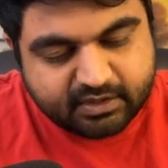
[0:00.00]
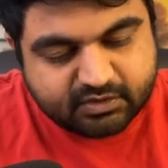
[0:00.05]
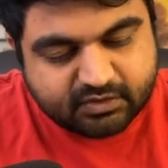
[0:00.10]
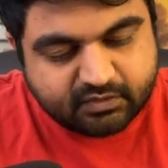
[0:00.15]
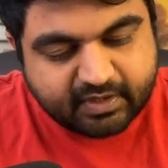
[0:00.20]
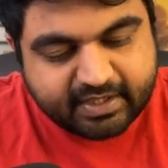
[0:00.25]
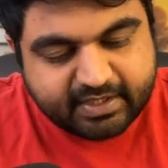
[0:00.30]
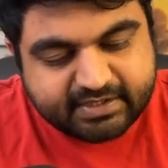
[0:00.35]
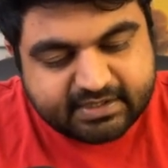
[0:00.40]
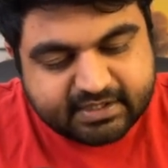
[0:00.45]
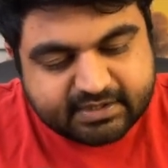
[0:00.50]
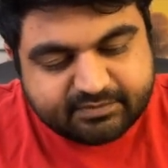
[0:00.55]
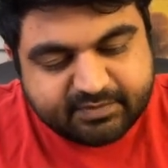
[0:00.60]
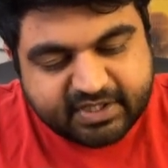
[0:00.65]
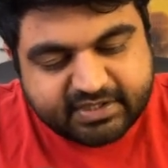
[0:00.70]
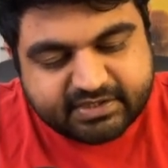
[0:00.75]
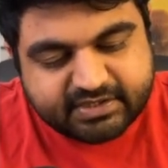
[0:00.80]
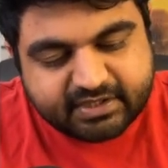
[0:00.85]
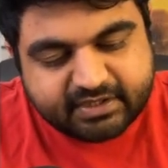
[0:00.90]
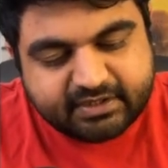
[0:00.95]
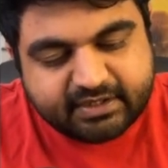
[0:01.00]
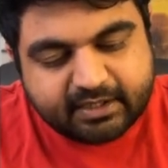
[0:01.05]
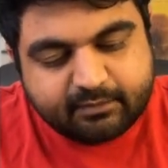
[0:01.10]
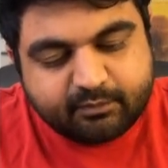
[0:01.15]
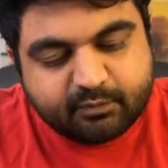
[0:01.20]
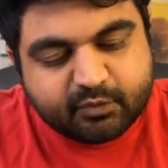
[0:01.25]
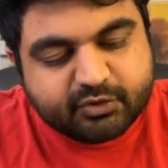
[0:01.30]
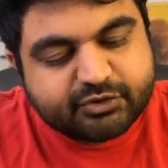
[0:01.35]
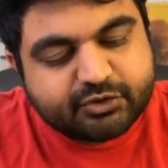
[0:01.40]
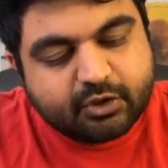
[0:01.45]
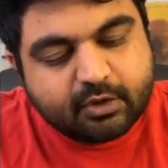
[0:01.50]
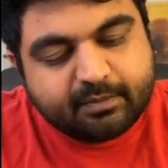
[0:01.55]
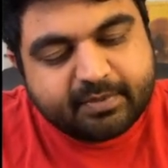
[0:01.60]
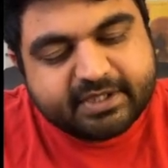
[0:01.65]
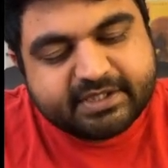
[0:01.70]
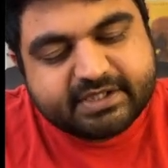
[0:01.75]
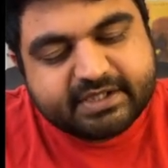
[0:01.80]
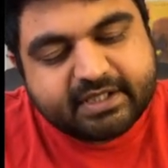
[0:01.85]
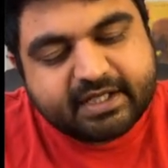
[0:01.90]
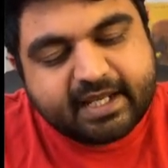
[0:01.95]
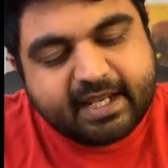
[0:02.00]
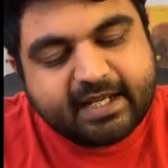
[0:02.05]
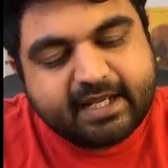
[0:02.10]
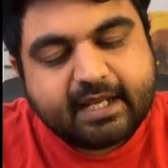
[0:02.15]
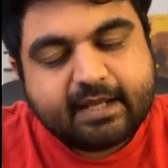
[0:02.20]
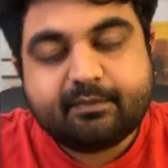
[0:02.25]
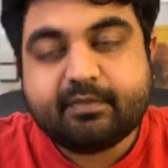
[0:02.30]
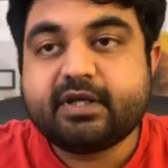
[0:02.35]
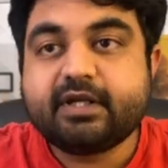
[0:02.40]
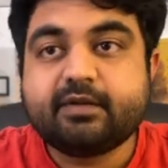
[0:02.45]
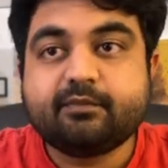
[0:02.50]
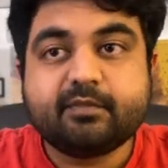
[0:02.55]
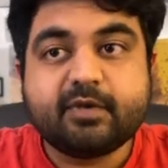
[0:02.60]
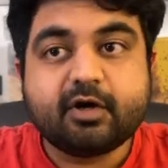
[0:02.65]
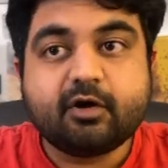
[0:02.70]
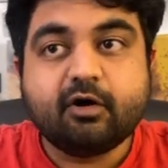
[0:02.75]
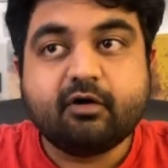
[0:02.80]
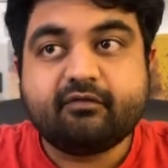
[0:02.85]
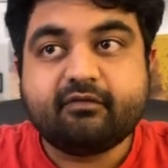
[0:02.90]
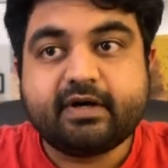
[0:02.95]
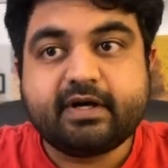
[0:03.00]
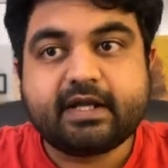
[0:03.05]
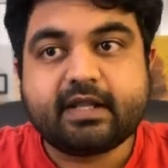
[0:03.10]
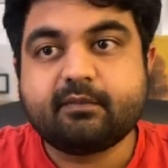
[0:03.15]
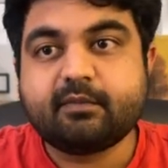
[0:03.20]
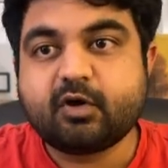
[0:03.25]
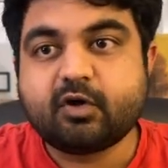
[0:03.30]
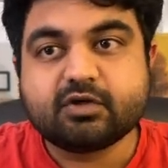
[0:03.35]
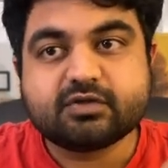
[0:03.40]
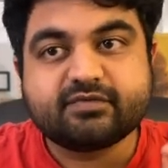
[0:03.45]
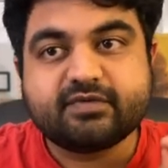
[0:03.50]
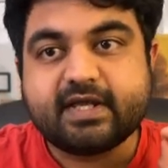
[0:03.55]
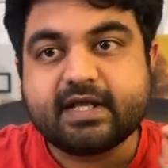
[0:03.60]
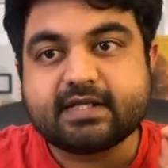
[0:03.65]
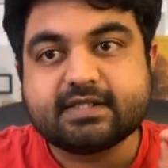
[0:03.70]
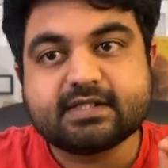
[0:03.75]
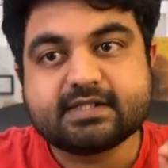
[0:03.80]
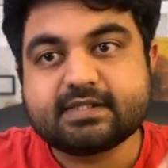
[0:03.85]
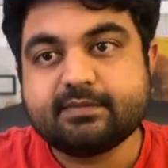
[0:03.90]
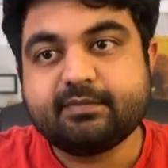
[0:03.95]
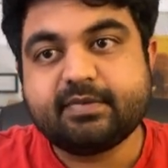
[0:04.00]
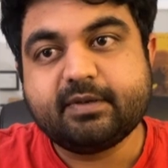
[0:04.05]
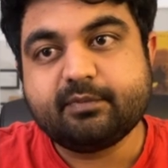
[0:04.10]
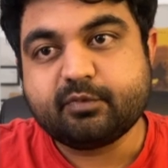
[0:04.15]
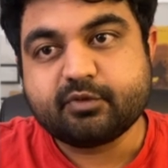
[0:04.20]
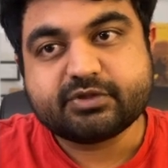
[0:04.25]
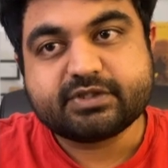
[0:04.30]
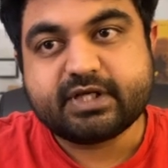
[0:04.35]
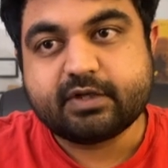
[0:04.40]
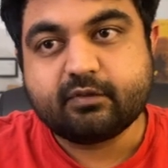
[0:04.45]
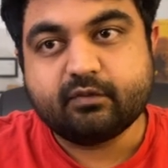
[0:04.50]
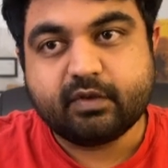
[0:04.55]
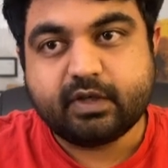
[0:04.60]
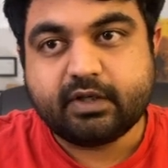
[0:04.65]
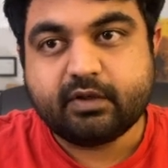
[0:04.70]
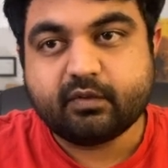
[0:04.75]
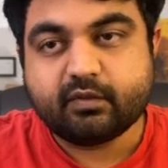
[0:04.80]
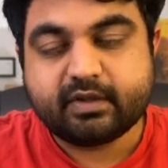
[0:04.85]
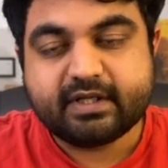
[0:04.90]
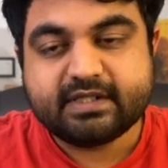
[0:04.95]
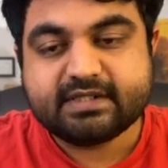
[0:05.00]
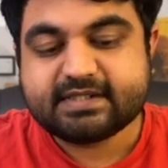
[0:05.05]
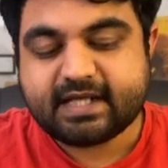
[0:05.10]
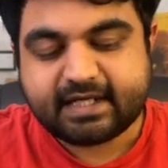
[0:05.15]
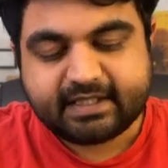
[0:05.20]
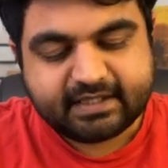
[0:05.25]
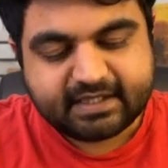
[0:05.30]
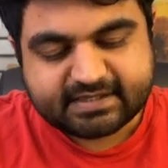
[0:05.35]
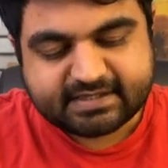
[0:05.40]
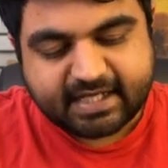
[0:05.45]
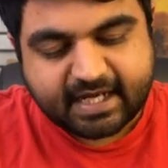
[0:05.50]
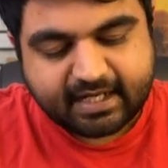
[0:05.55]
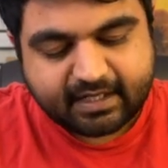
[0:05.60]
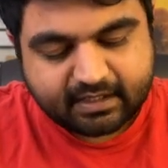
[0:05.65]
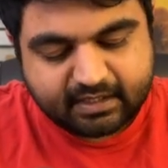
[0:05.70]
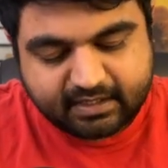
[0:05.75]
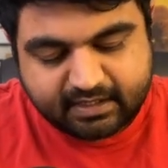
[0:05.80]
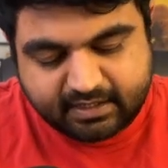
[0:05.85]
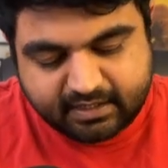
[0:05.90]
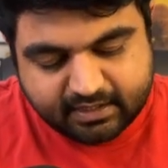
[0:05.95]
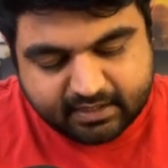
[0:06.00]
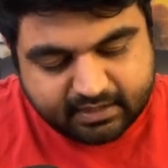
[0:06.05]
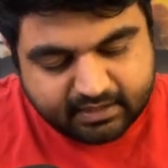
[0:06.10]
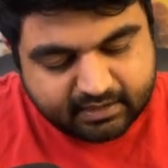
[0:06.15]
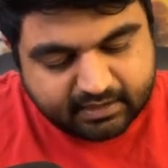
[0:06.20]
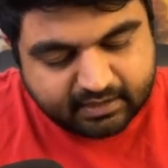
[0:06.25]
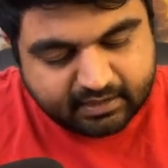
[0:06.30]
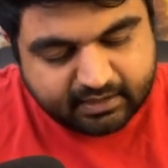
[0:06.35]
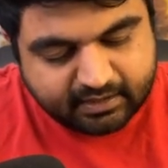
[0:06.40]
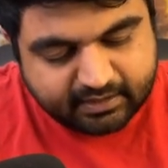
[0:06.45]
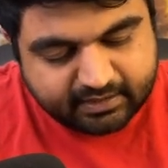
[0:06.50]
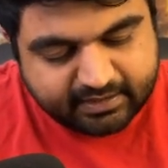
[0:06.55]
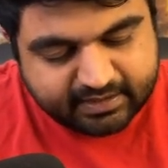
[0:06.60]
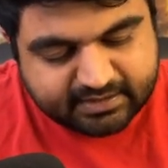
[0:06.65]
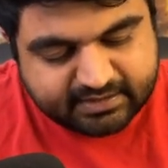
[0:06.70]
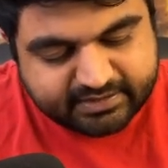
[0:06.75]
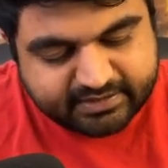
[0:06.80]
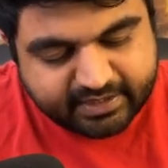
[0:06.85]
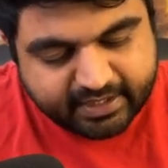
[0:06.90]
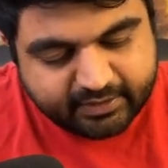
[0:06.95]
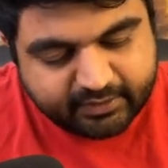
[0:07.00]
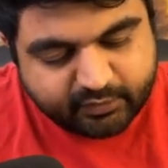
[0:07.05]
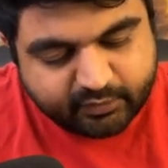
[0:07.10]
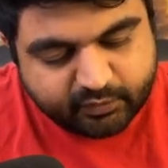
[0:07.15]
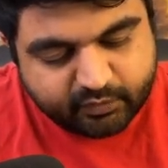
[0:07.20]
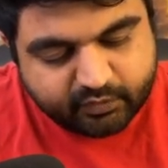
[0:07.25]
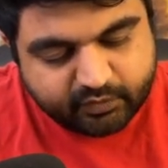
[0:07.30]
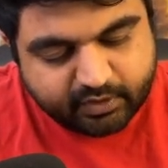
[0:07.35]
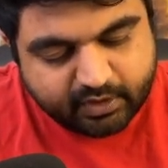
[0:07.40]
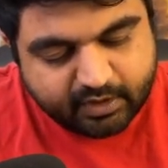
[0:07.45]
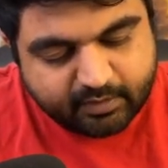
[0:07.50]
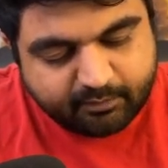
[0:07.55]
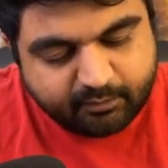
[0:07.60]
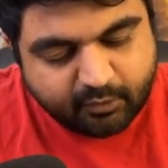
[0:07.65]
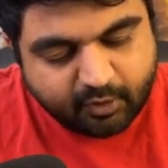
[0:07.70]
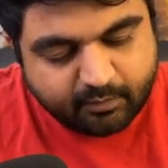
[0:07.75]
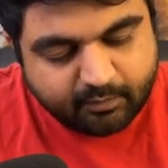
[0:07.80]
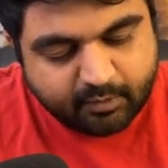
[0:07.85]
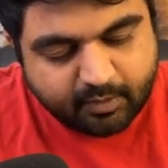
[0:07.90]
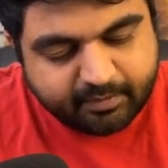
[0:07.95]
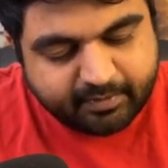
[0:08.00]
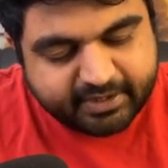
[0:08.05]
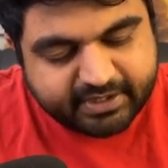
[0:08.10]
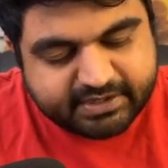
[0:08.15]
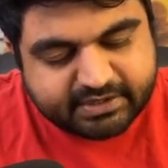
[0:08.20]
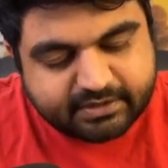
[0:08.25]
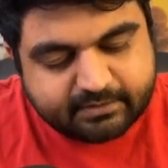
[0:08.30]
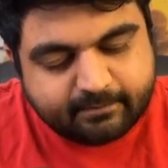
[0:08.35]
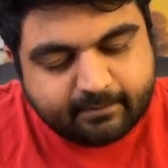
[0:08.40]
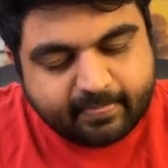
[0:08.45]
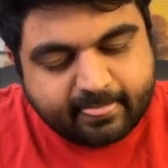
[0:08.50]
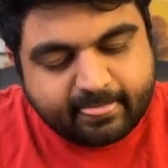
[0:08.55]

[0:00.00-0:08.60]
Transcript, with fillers: So I just mentioned that push operation can happen in big off one time because we are just simply pushing one node inside the stack. Uh, let's try to do a pop operation.